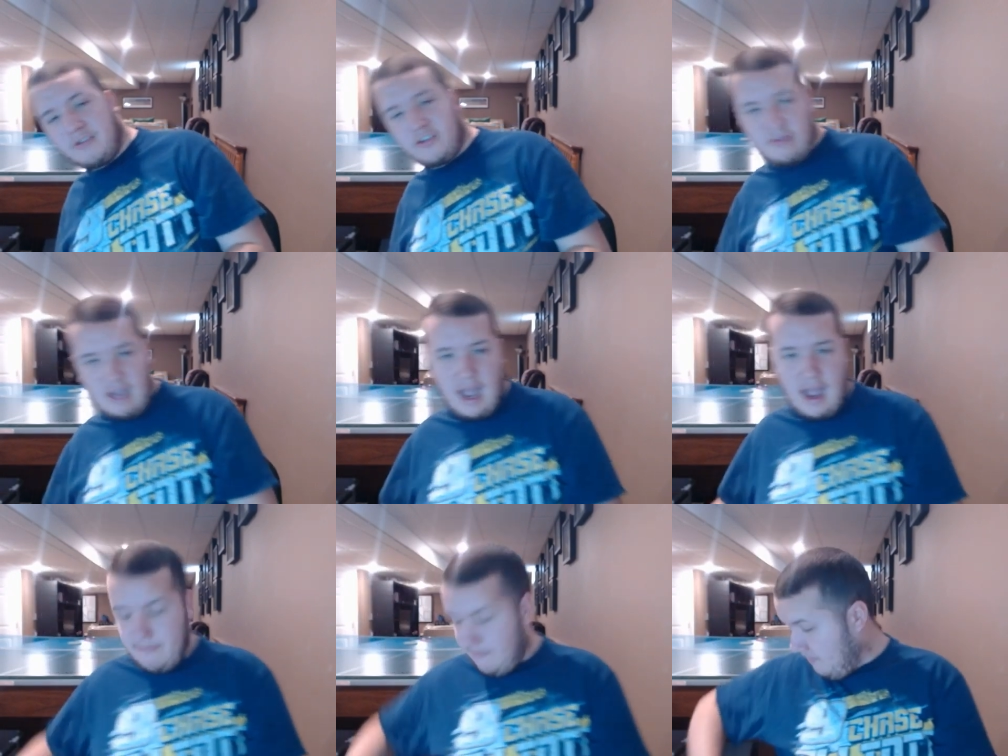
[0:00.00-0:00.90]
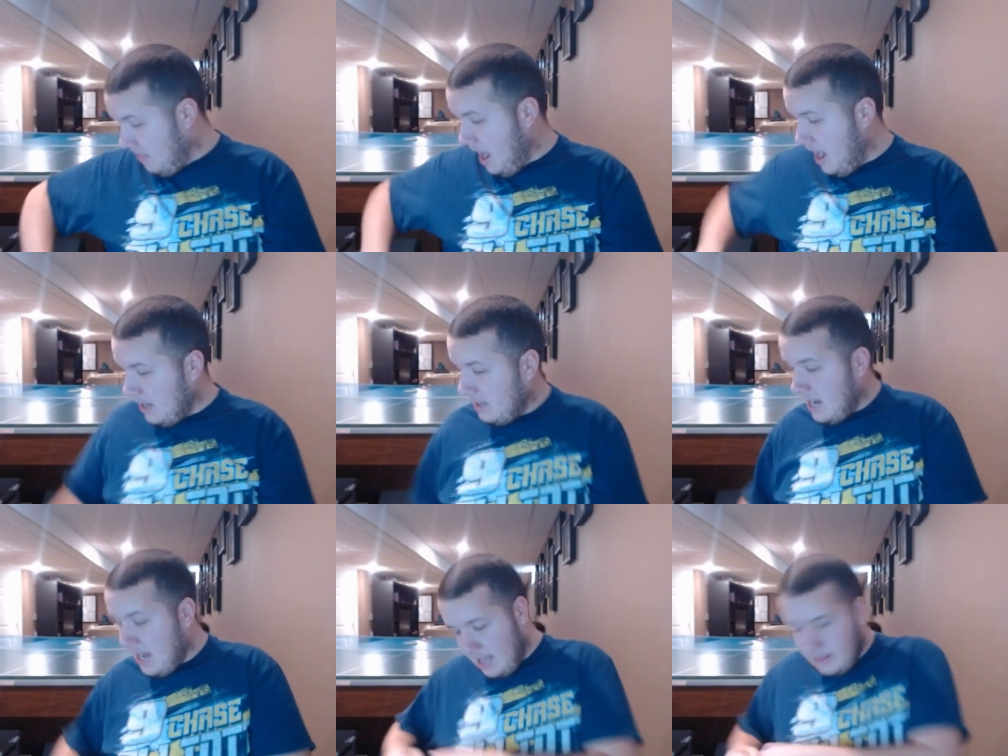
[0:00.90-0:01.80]
just I'm flying and
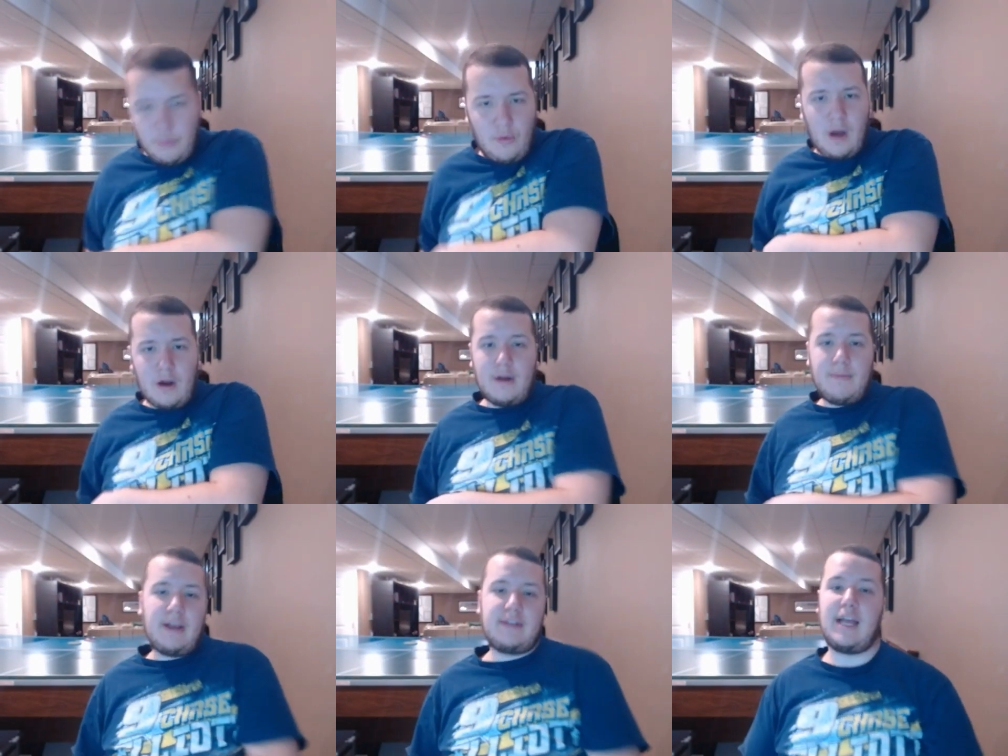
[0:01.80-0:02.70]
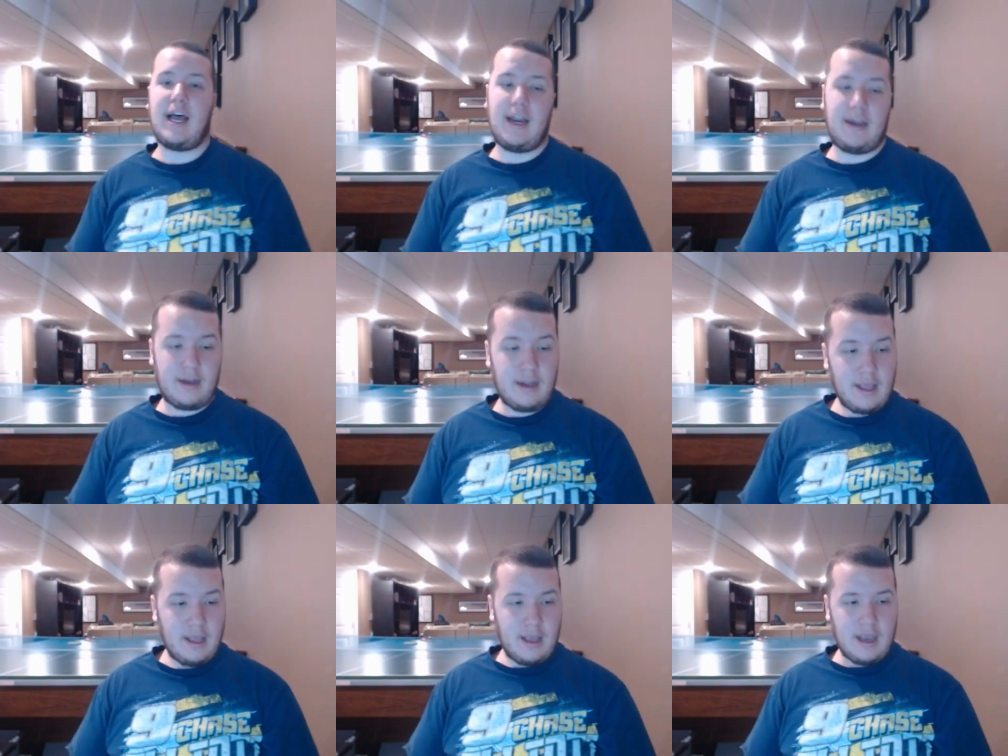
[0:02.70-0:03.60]
then I hit the water on my side and
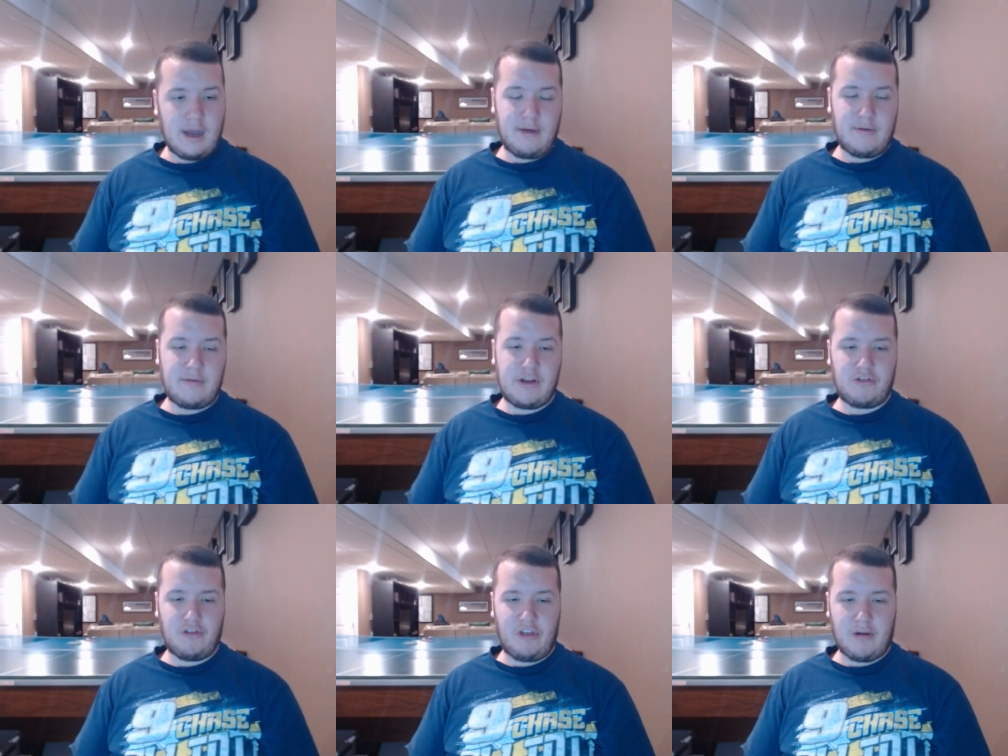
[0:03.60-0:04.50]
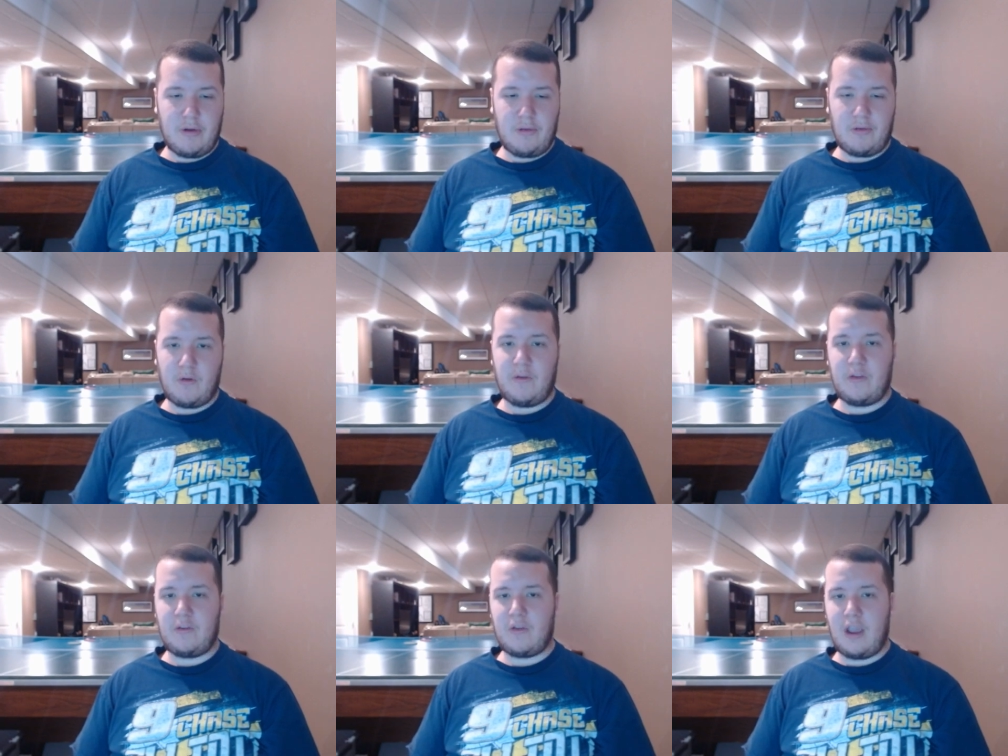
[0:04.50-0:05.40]
um, and eventually I
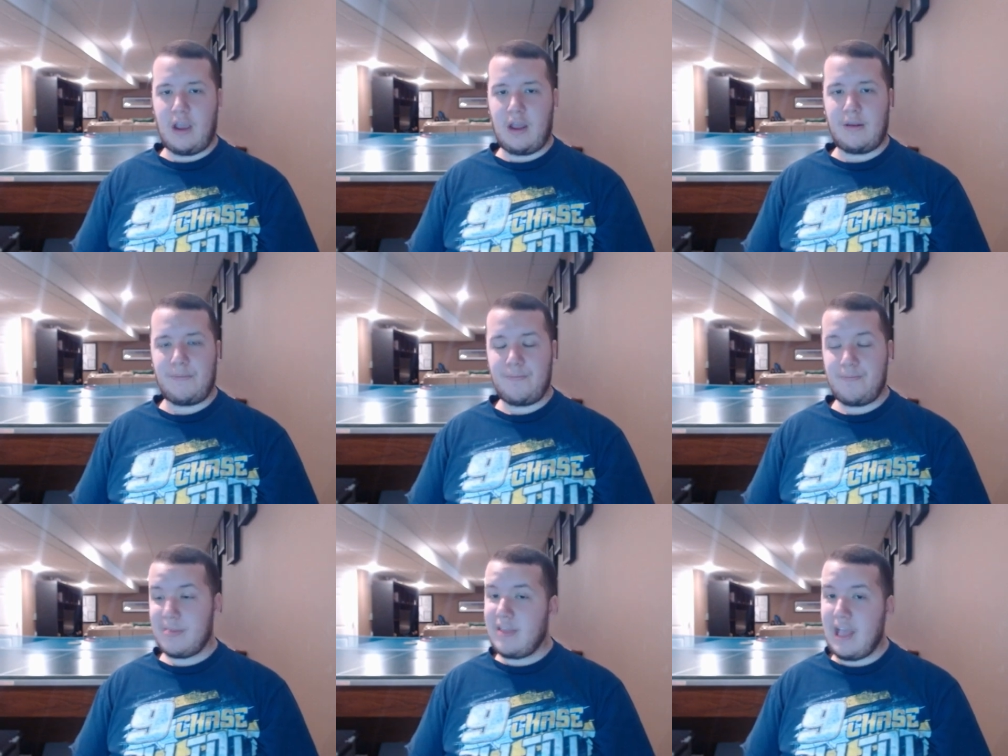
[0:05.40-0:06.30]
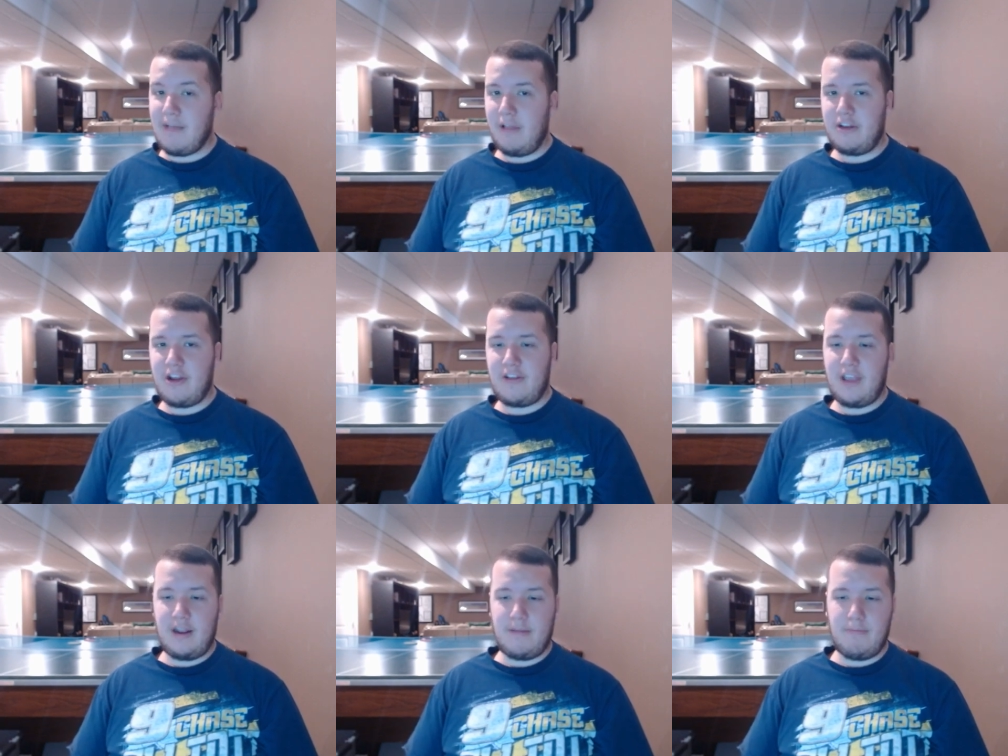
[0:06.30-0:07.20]
resurface and thankfully the jet
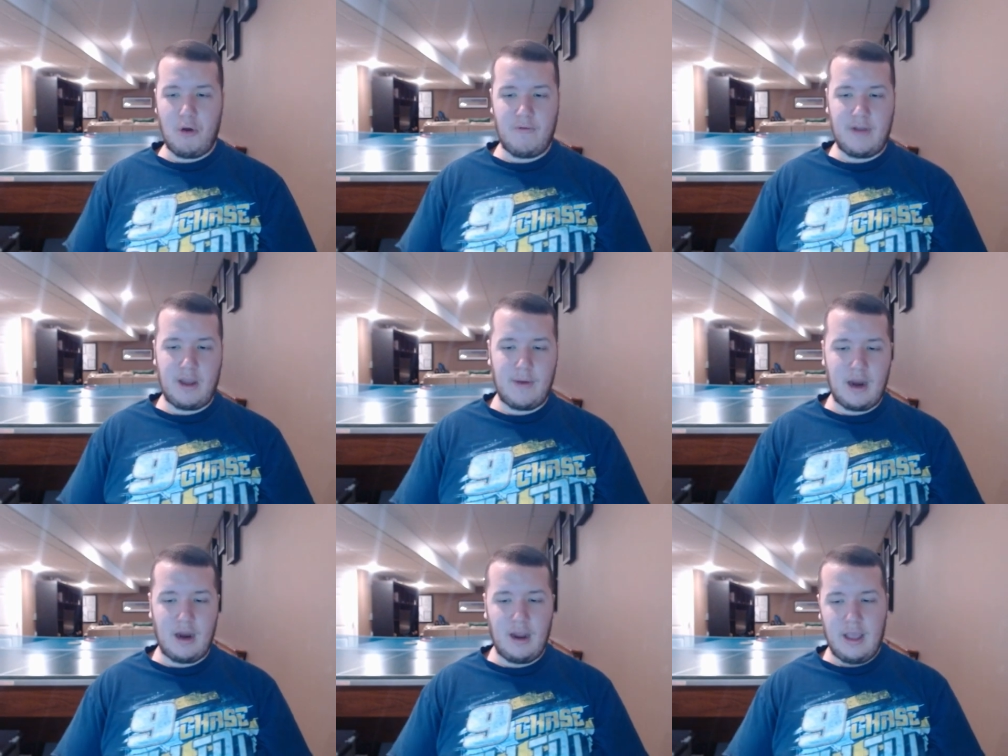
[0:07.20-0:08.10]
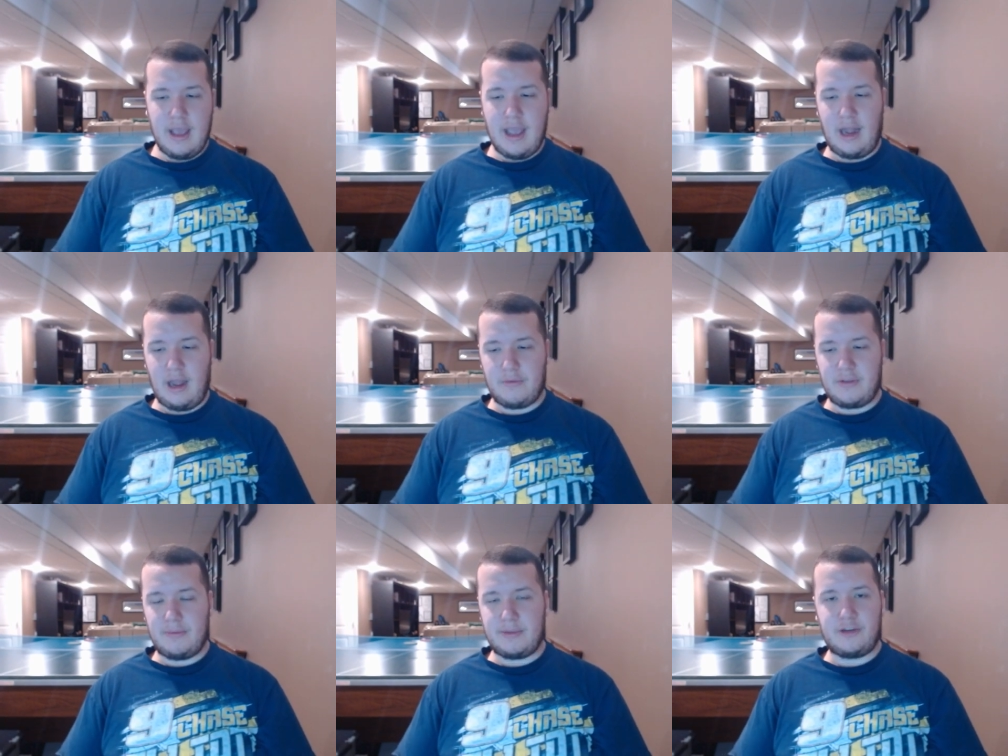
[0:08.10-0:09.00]
ski didn't move anywhere and I
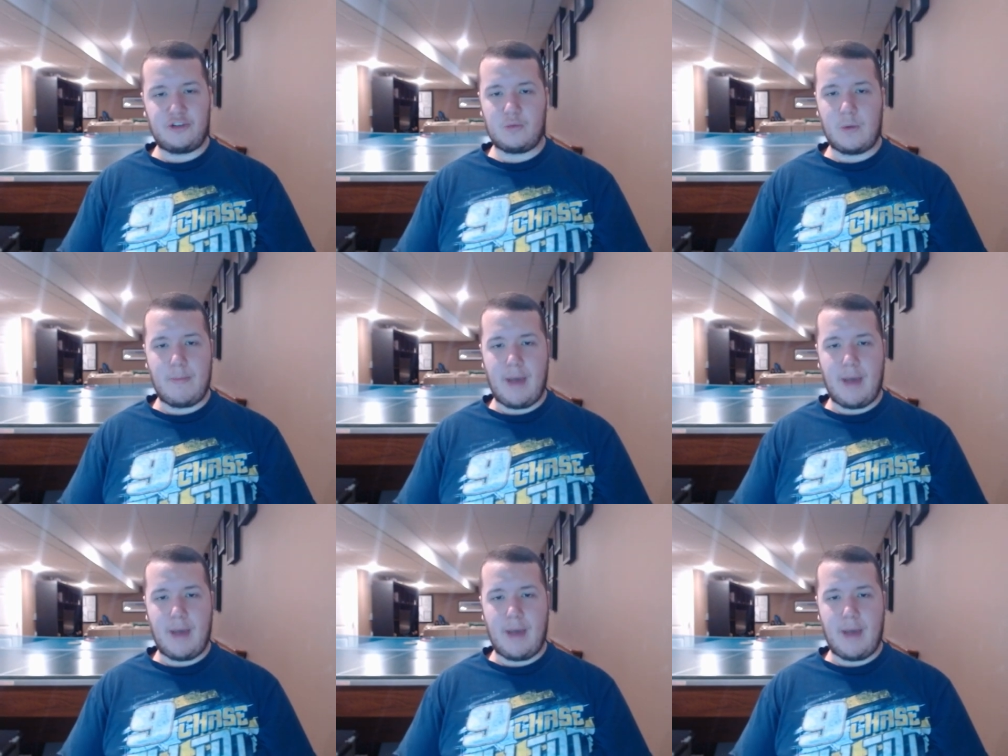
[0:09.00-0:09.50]
was able to just swim